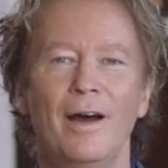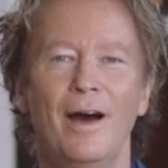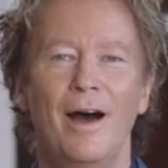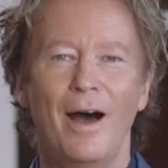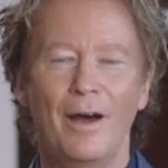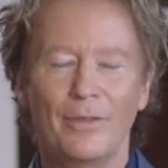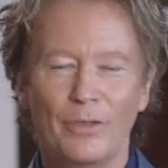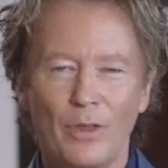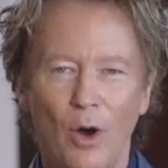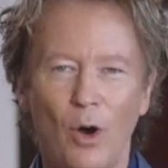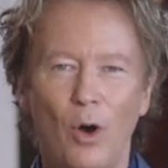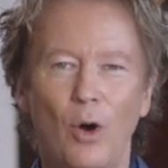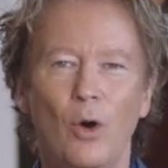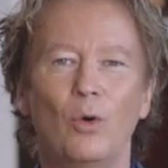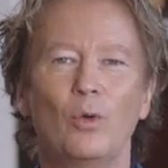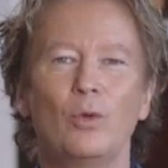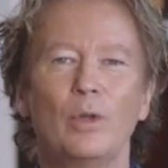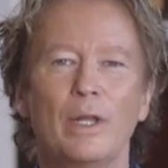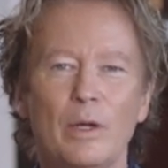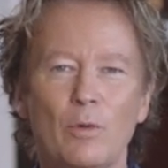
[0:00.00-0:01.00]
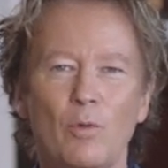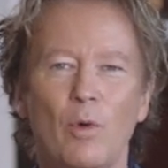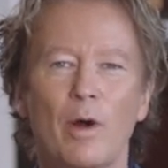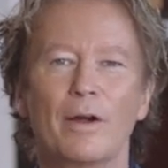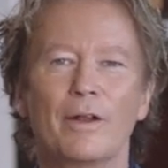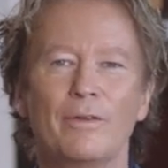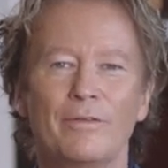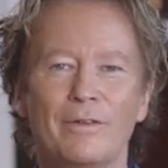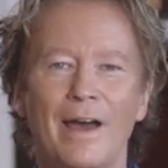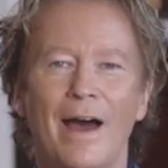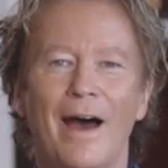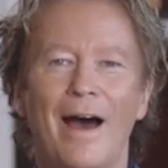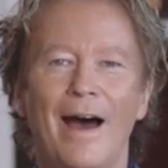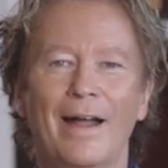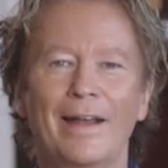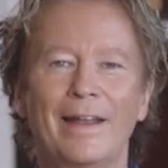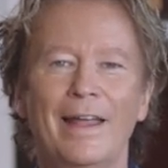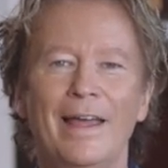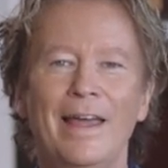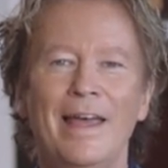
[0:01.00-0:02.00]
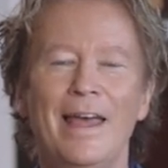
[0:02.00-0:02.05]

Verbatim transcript: on the Holy Word of God,